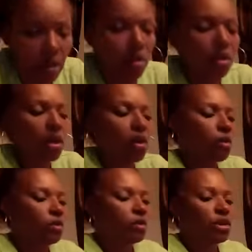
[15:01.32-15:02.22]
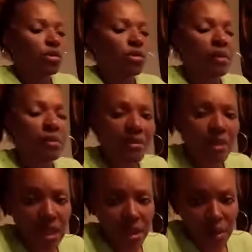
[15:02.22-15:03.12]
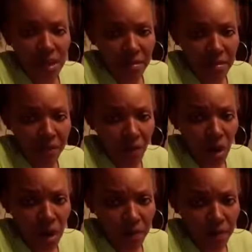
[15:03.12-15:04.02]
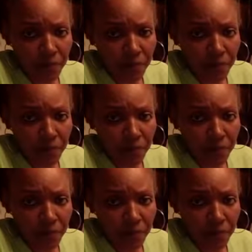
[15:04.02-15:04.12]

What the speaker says: So do you remember everything we did before?